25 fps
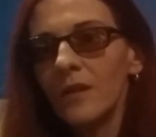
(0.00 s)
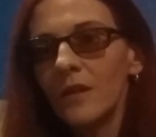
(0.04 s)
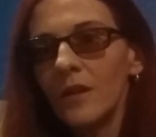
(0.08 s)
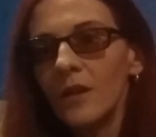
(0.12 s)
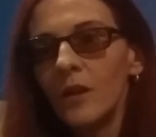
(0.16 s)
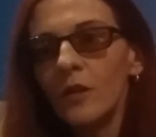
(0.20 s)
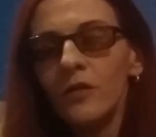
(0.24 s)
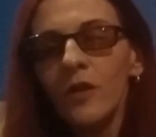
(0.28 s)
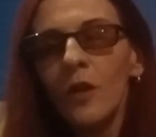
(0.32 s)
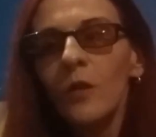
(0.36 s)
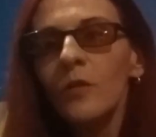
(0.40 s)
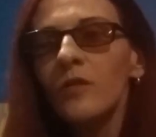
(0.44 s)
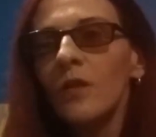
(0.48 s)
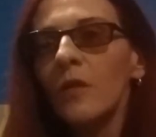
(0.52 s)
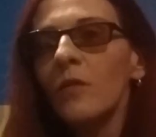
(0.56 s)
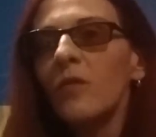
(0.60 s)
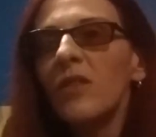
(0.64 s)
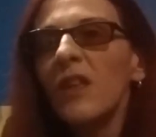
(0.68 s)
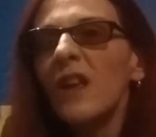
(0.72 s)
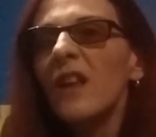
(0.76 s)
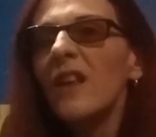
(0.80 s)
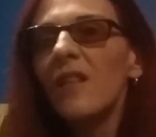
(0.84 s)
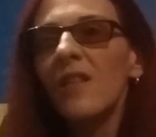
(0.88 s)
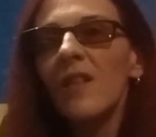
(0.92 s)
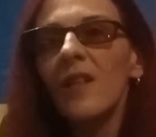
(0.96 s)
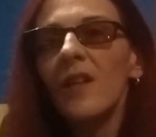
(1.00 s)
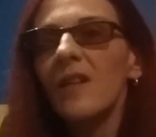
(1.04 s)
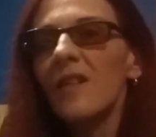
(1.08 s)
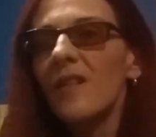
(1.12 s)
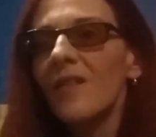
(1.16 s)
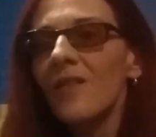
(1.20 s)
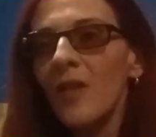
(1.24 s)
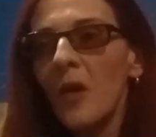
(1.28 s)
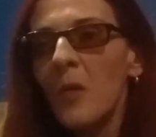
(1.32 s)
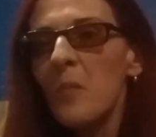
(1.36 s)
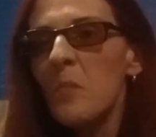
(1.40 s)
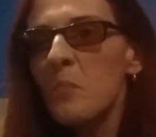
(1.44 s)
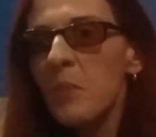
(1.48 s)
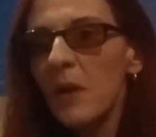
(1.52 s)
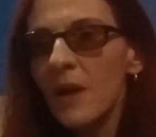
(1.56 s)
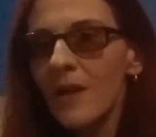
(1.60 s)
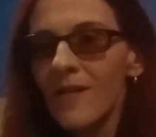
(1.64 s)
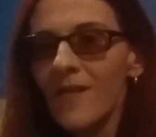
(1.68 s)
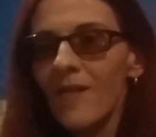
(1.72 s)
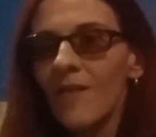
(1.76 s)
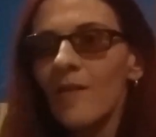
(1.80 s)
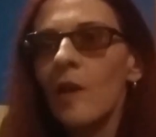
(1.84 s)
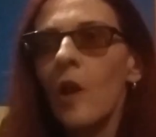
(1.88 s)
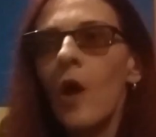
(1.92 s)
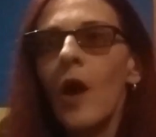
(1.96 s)
You know, don't think it's like some big
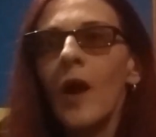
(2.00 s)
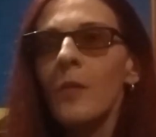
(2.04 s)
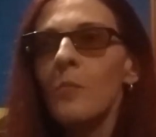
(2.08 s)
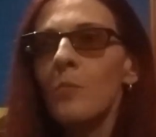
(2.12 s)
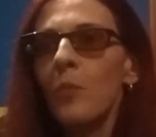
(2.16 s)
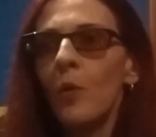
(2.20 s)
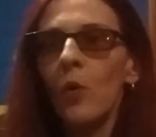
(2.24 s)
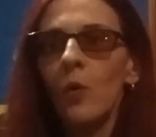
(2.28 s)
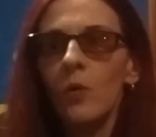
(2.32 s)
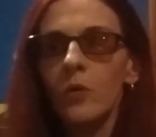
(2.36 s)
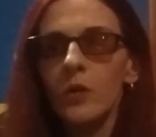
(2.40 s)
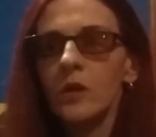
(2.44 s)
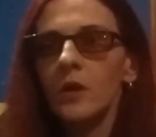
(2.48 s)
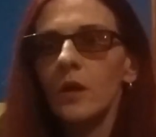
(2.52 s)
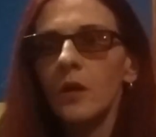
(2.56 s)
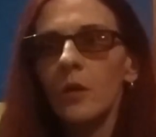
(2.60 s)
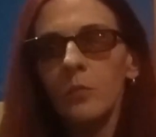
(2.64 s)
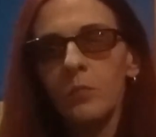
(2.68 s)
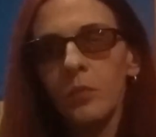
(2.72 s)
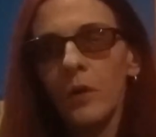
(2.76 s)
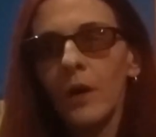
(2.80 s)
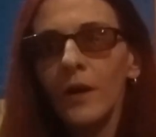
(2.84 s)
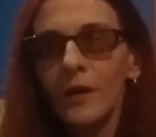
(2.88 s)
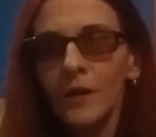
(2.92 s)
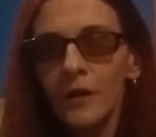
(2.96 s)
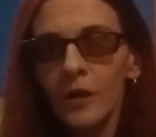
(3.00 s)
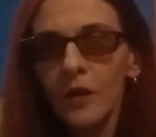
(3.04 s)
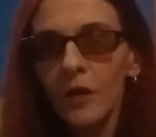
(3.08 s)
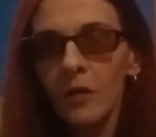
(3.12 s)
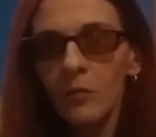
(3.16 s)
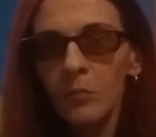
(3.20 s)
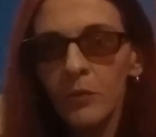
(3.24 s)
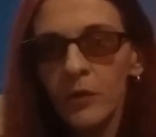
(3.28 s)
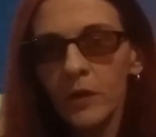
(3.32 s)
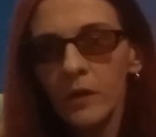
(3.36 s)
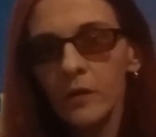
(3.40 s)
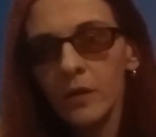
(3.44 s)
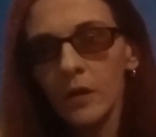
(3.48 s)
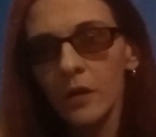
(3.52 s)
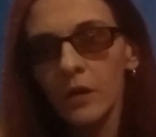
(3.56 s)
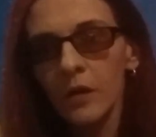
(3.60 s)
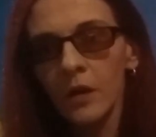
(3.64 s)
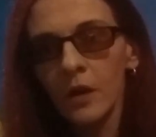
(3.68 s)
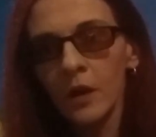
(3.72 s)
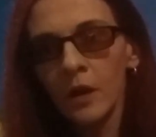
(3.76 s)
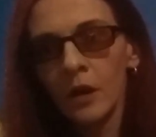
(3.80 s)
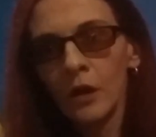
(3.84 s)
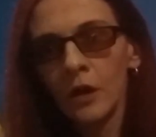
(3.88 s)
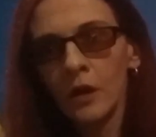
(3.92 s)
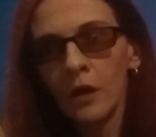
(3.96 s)
slime ball, you know, behind a computer.
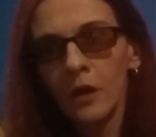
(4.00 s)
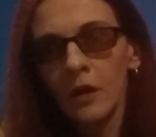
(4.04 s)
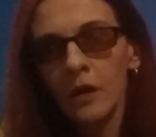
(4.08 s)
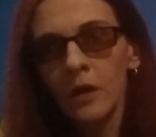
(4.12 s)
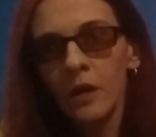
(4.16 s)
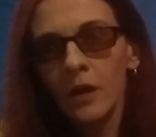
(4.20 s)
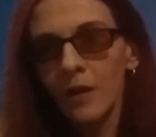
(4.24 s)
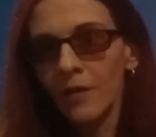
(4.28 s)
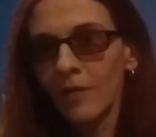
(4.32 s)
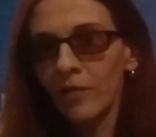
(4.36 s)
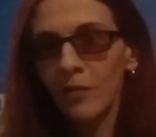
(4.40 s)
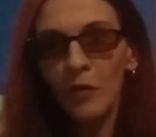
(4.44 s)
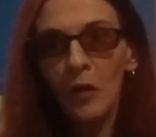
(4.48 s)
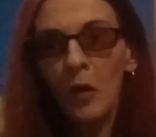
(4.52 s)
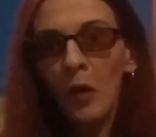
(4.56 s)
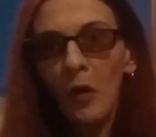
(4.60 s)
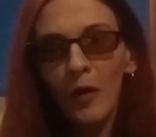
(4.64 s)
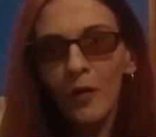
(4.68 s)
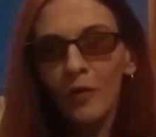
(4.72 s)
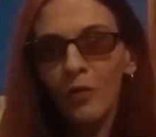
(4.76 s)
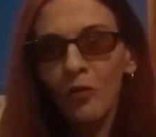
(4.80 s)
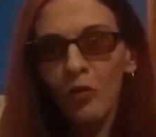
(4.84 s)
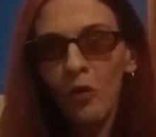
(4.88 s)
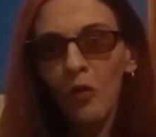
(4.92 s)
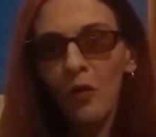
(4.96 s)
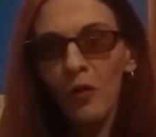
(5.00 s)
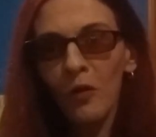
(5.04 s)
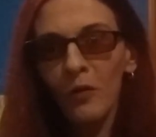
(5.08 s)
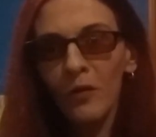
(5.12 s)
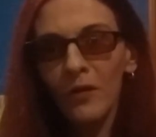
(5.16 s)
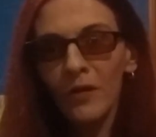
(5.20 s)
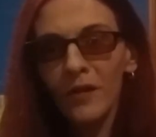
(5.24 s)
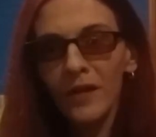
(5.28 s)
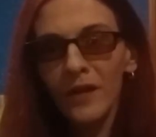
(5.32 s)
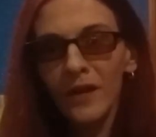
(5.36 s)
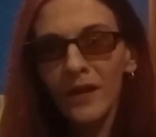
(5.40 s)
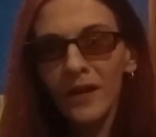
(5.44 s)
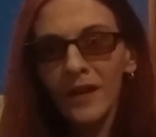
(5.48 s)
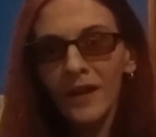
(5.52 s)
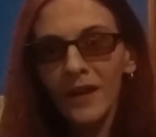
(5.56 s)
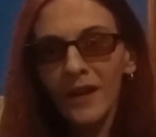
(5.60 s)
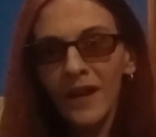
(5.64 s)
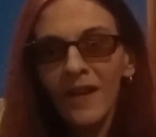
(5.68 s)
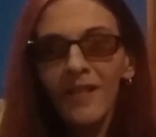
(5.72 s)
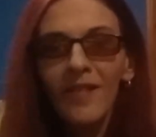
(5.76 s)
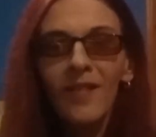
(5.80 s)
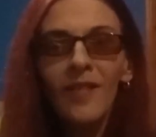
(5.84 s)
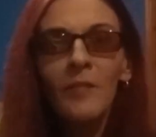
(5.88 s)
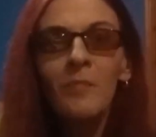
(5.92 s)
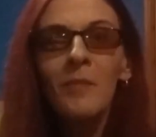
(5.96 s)
It's not at all.
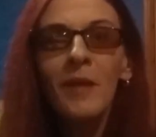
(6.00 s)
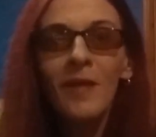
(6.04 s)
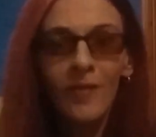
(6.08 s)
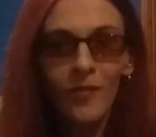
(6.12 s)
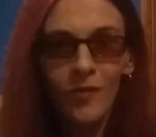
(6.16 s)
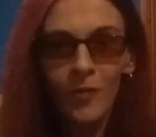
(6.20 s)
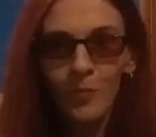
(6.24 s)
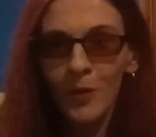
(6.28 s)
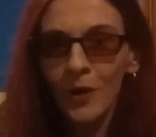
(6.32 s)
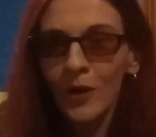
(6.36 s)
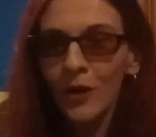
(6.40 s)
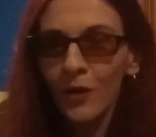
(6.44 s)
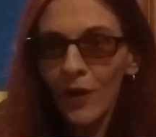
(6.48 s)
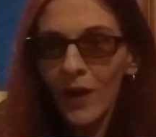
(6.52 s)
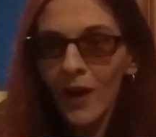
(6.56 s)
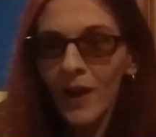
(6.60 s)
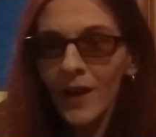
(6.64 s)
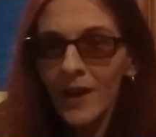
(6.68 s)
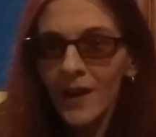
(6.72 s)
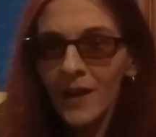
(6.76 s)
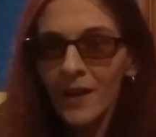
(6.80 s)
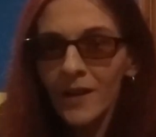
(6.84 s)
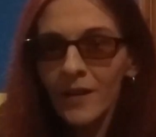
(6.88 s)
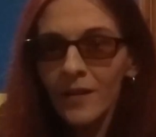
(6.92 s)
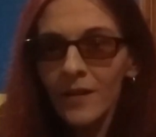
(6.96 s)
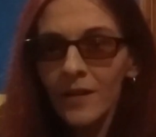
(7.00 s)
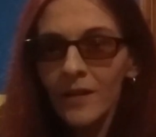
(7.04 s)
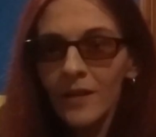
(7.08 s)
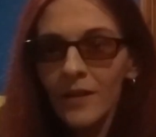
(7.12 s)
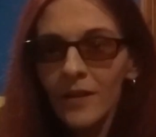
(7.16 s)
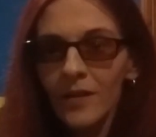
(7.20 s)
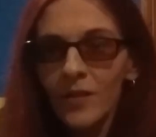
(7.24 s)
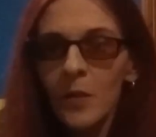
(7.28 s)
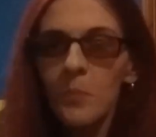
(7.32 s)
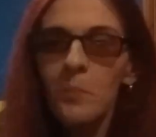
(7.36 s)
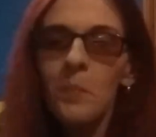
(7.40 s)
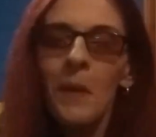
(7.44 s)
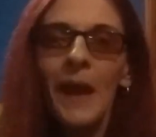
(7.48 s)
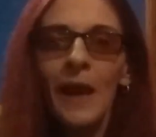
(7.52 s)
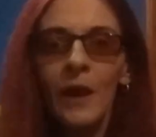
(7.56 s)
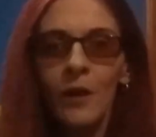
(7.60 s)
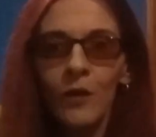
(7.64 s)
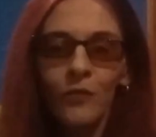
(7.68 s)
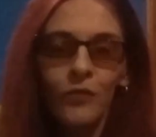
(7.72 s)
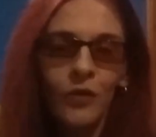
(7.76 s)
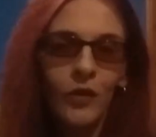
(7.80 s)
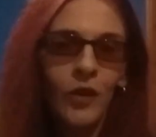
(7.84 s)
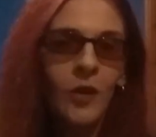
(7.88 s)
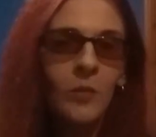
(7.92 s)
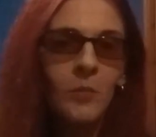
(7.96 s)
It's the Mr. McRae, the pillar
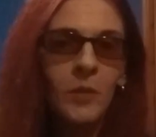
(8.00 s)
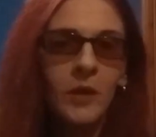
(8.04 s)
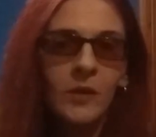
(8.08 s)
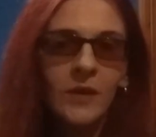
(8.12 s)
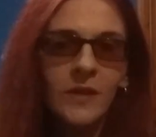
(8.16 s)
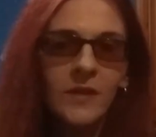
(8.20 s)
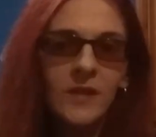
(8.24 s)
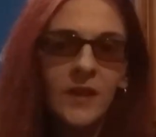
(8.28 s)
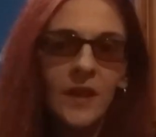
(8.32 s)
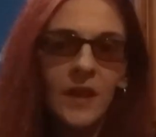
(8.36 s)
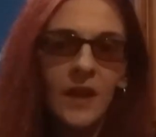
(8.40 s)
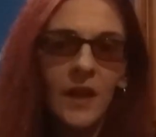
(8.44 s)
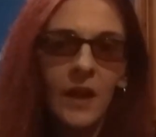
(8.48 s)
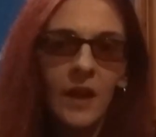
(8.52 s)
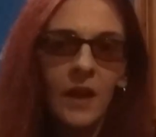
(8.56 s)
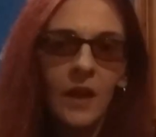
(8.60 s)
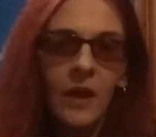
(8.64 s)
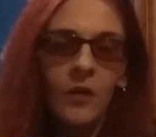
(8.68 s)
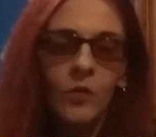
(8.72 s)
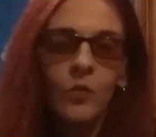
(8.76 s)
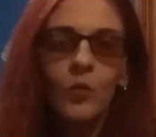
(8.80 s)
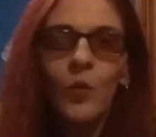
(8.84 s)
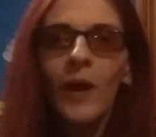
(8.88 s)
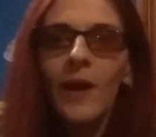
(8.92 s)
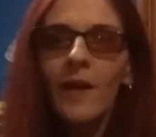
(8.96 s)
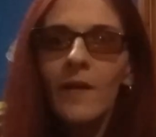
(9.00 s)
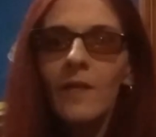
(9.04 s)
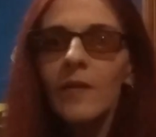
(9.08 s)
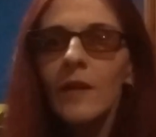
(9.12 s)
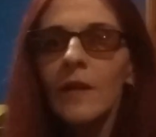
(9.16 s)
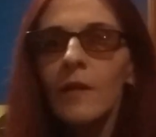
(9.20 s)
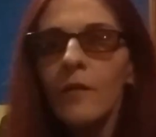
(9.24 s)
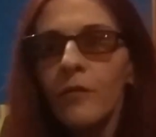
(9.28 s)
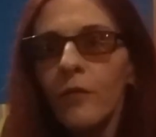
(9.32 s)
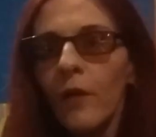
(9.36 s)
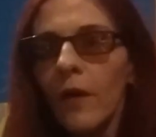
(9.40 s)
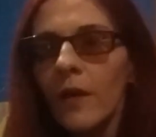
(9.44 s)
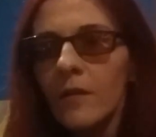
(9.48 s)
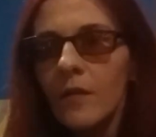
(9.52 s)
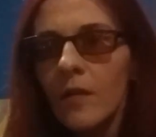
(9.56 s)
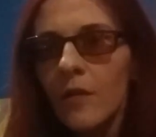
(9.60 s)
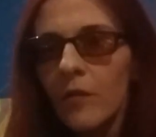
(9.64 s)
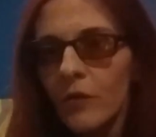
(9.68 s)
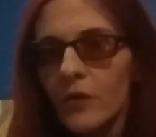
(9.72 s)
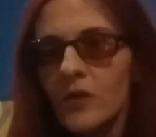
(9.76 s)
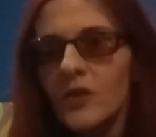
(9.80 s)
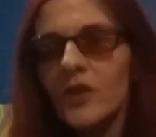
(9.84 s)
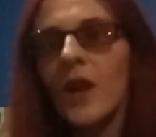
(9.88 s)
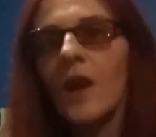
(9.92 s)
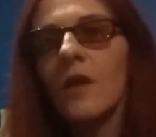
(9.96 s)
of the community, raising funds
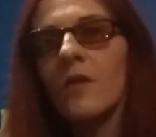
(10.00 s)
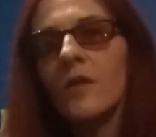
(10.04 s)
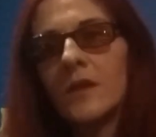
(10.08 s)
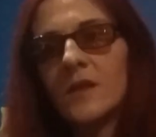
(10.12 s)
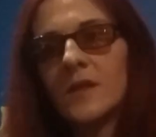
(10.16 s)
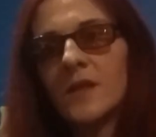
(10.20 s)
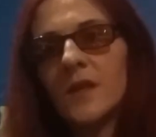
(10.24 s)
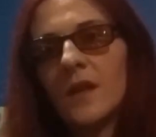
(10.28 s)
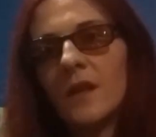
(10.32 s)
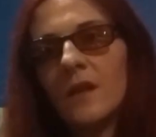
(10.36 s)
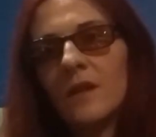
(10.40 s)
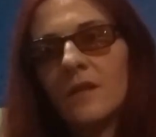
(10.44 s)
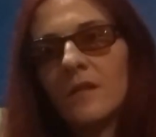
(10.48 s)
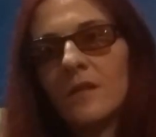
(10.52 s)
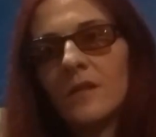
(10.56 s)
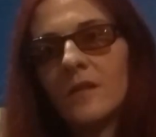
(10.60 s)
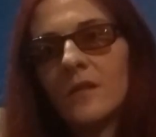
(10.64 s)
for charity.